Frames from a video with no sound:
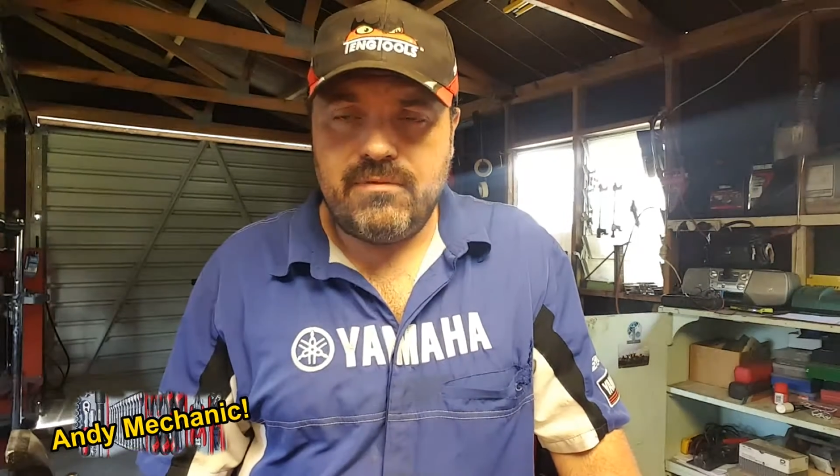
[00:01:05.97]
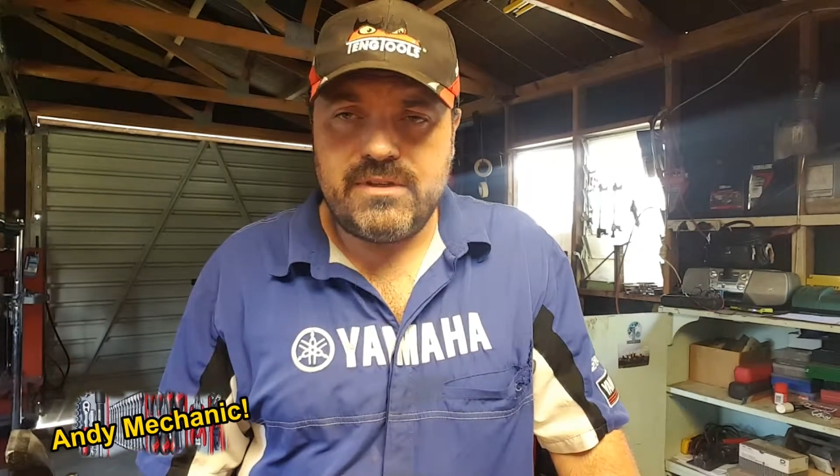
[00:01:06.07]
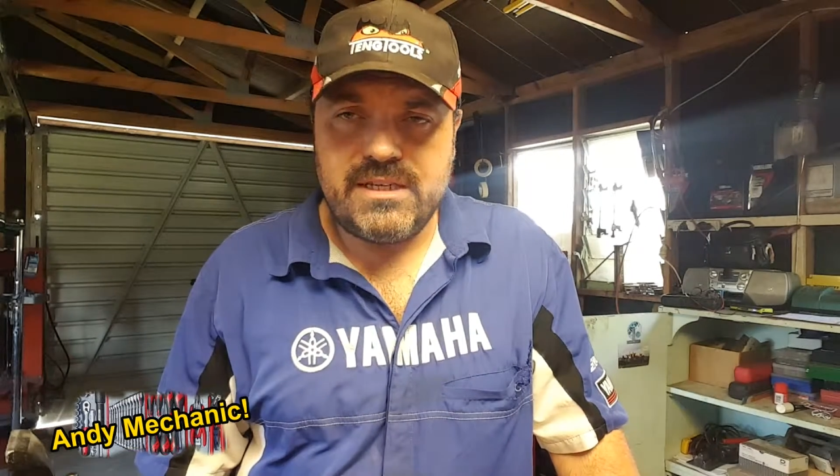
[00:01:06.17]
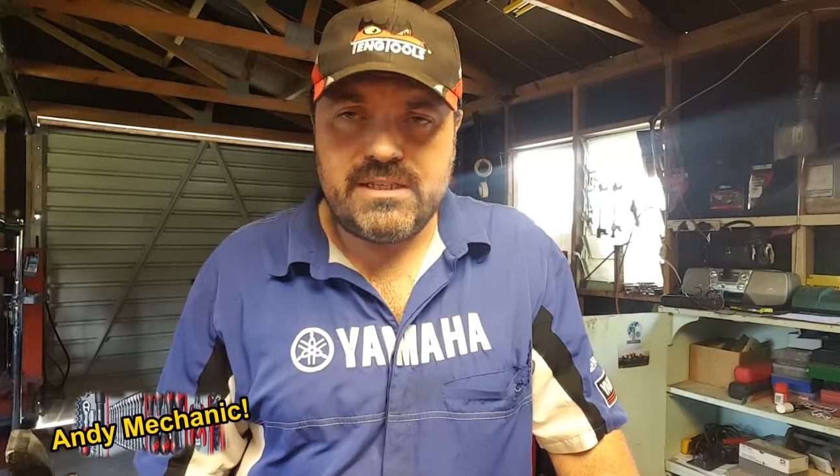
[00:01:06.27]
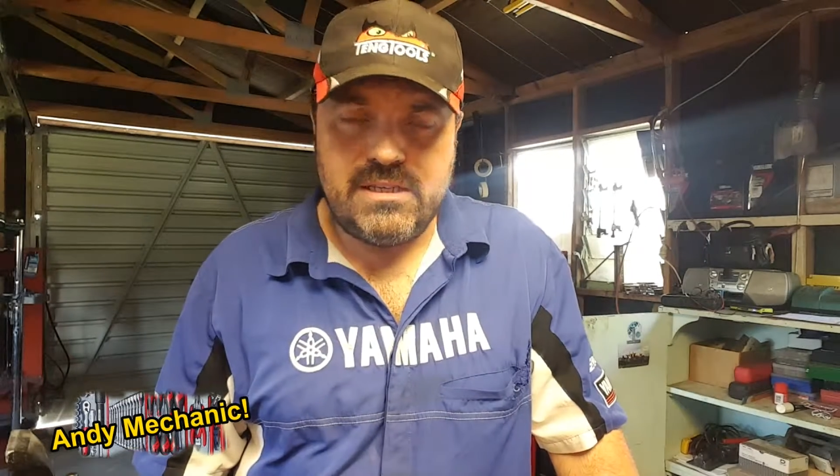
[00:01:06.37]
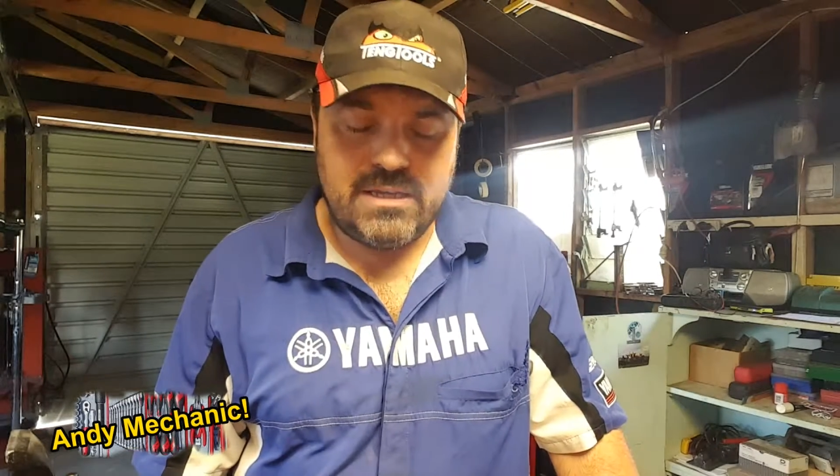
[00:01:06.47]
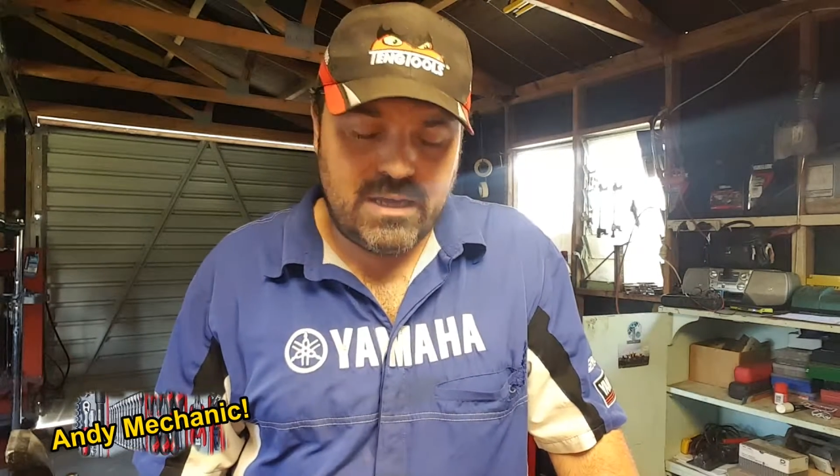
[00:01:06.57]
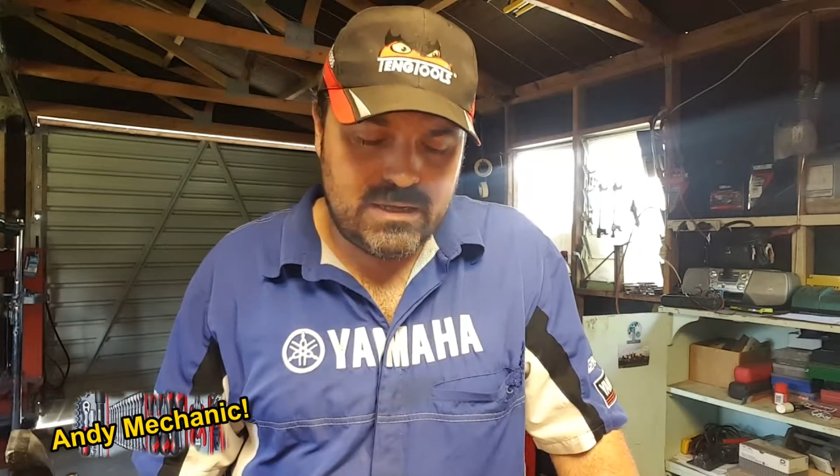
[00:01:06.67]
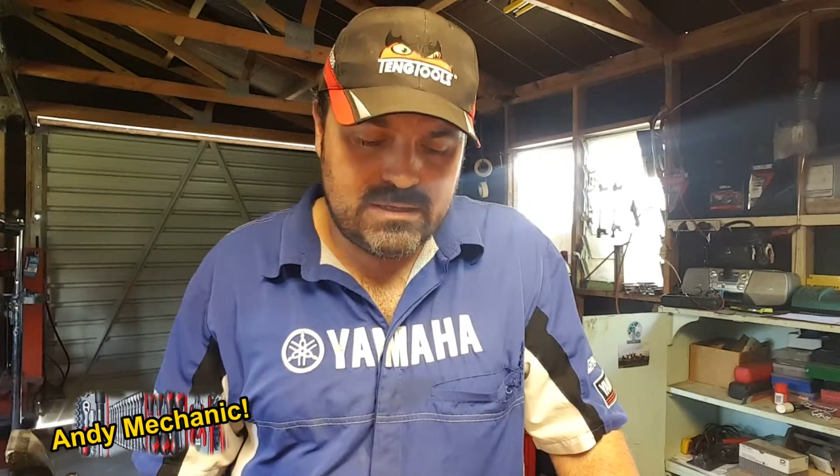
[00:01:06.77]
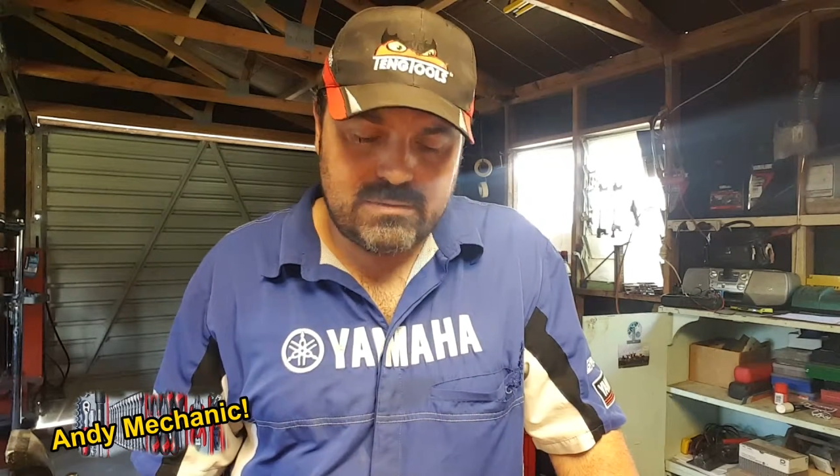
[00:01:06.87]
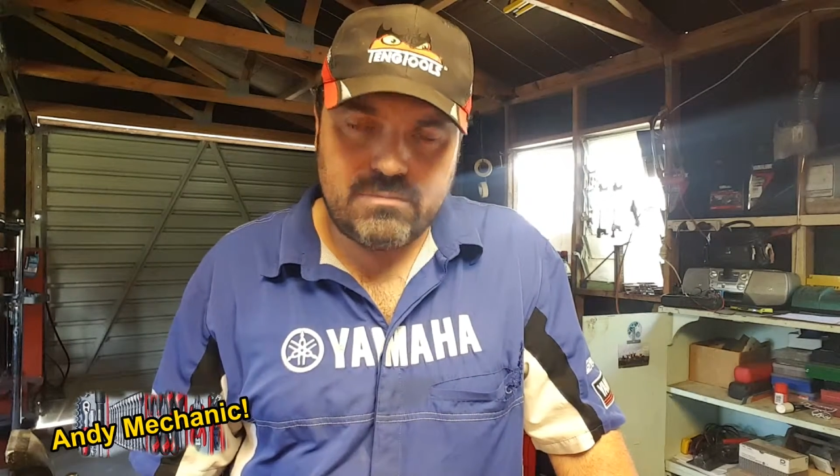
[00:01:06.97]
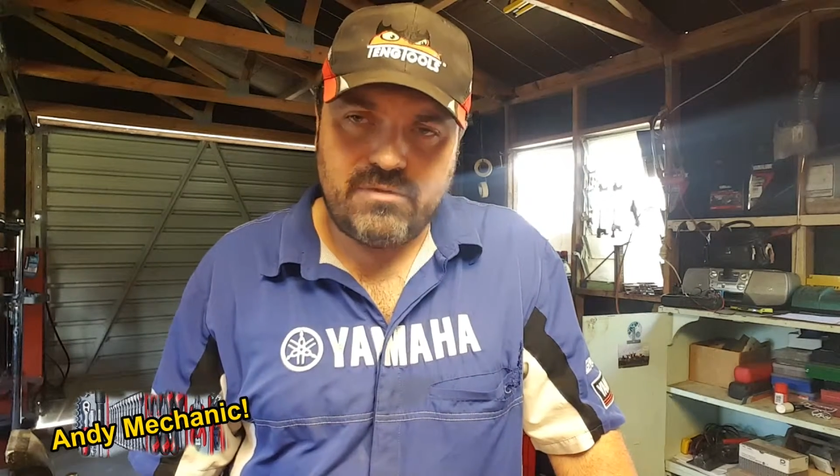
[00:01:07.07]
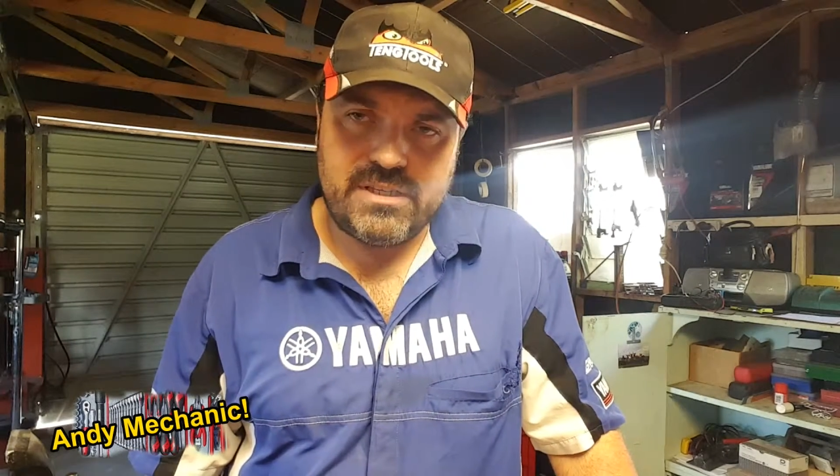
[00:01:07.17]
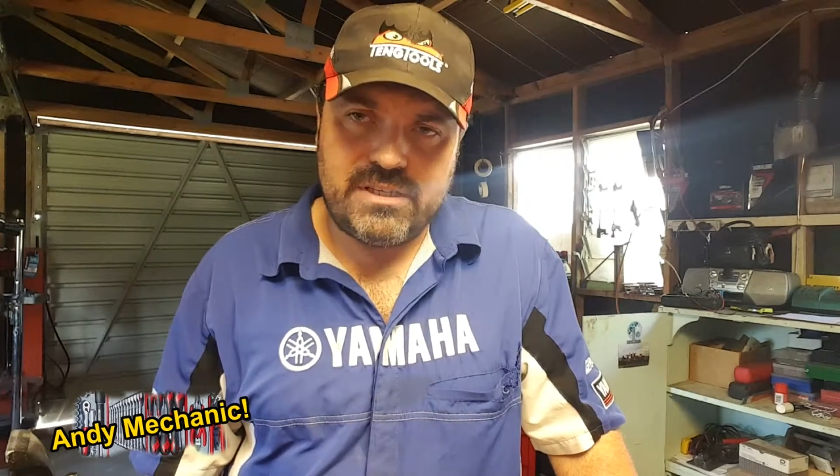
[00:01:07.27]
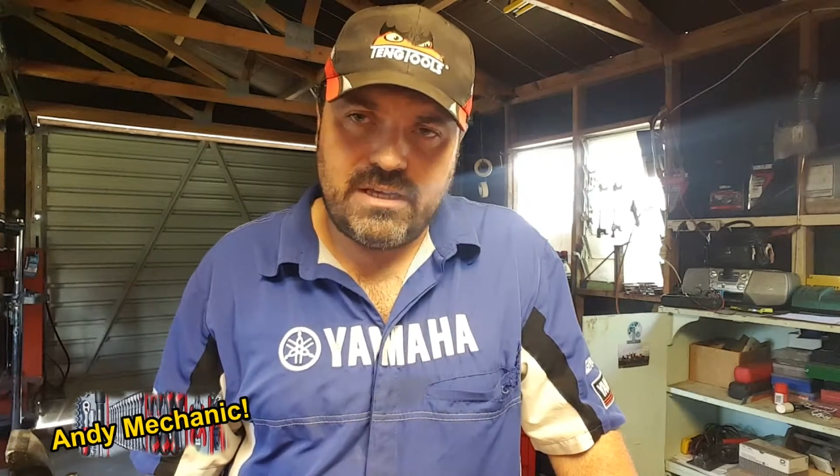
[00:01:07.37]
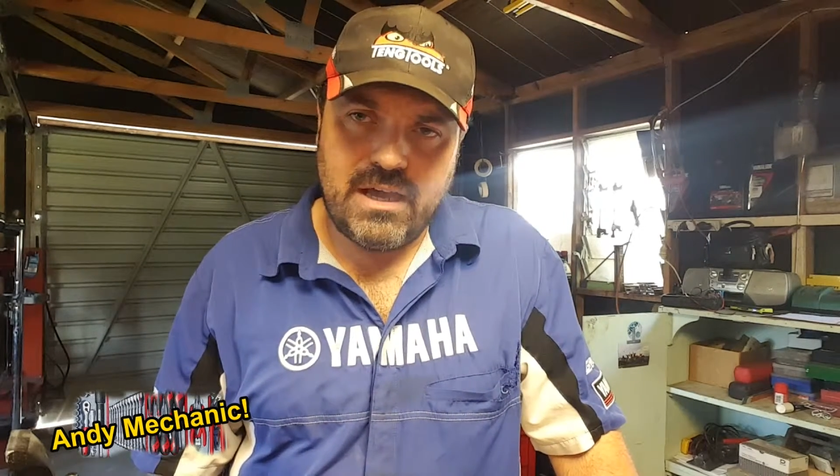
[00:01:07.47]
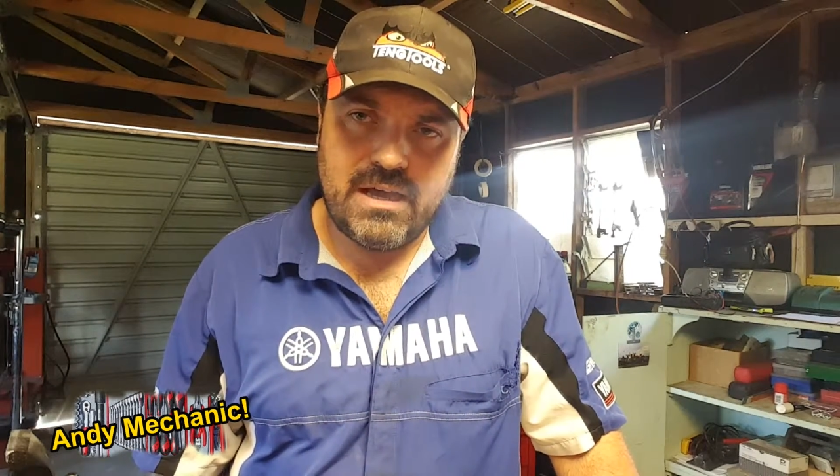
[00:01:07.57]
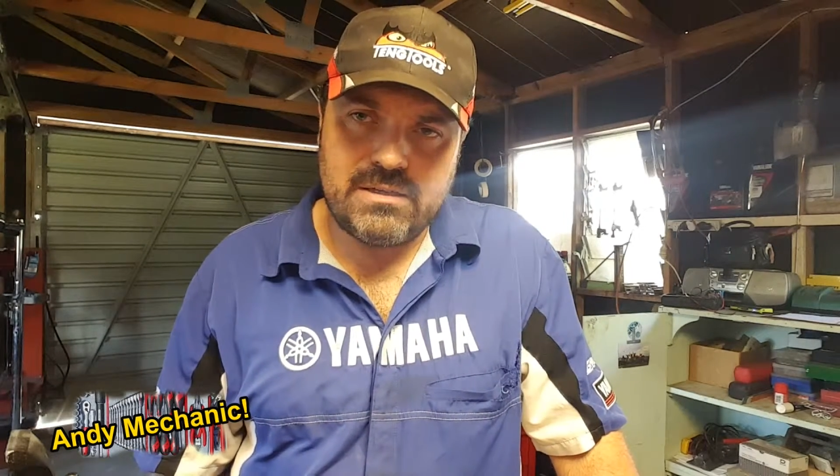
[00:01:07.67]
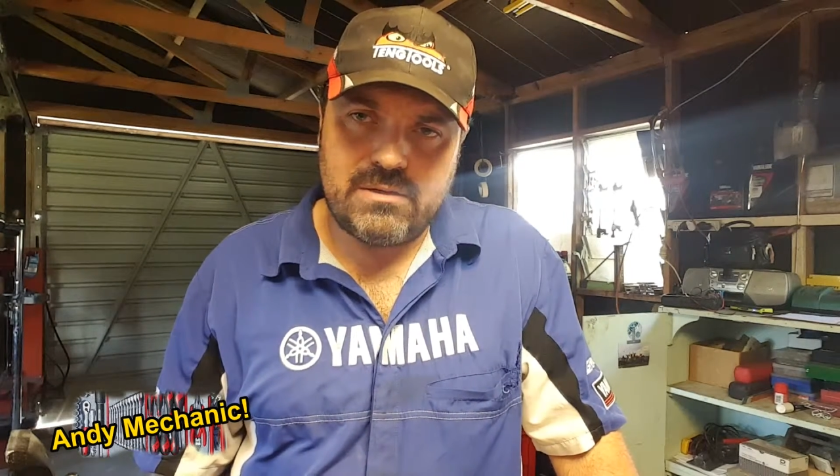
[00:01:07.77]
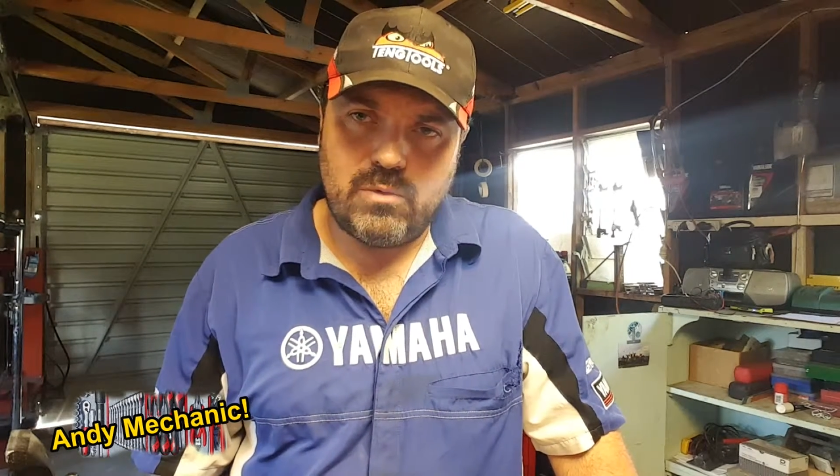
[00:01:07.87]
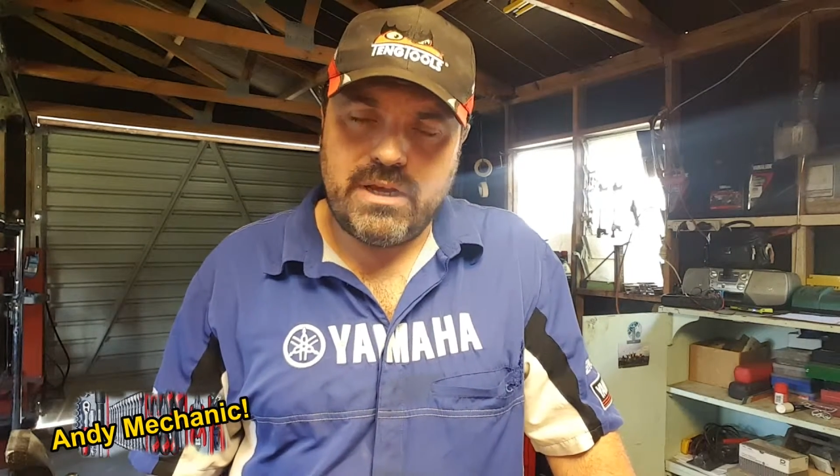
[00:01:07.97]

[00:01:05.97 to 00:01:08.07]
for testing your cars and fixing your cars and